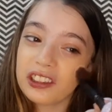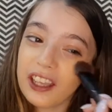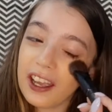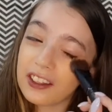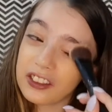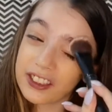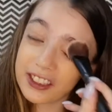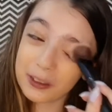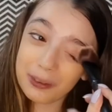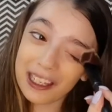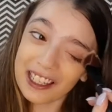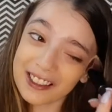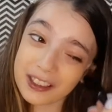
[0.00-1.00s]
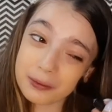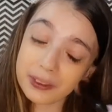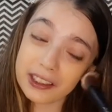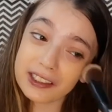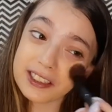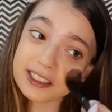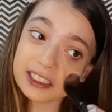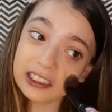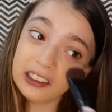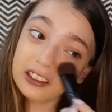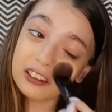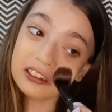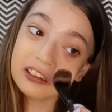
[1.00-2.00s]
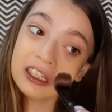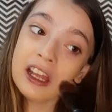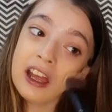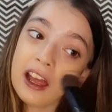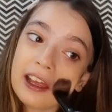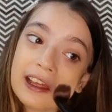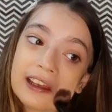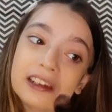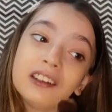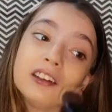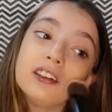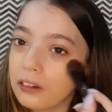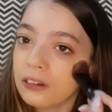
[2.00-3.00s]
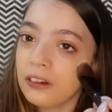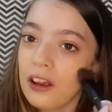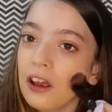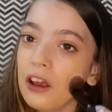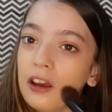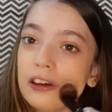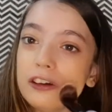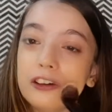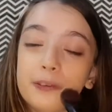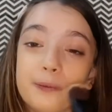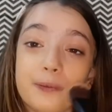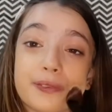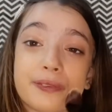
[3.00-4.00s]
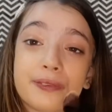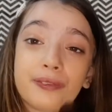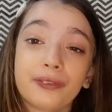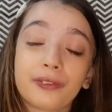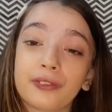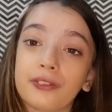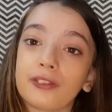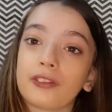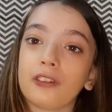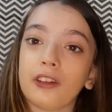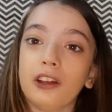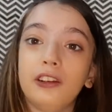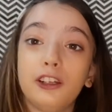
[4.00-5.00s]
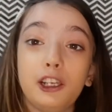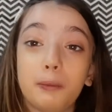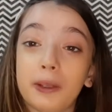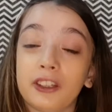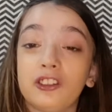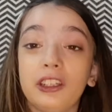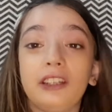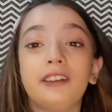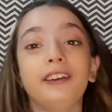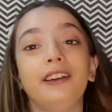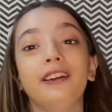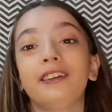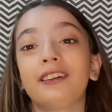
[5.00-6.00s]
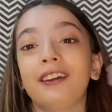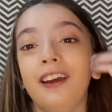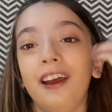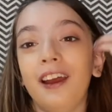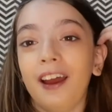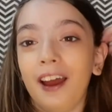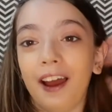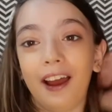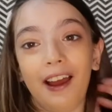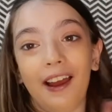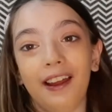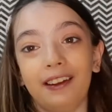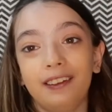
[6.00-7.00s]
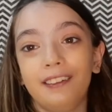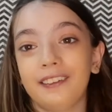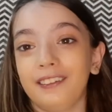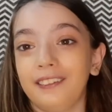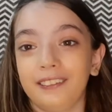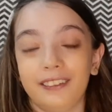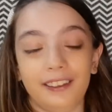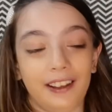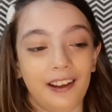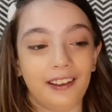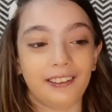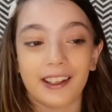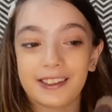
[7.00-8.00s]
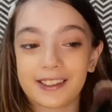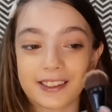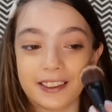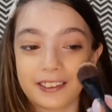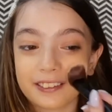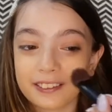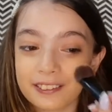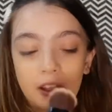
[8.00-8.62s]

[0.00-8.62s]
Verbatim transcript: I just apply some concealer and um, lip and cheek tint and yeah, that's it.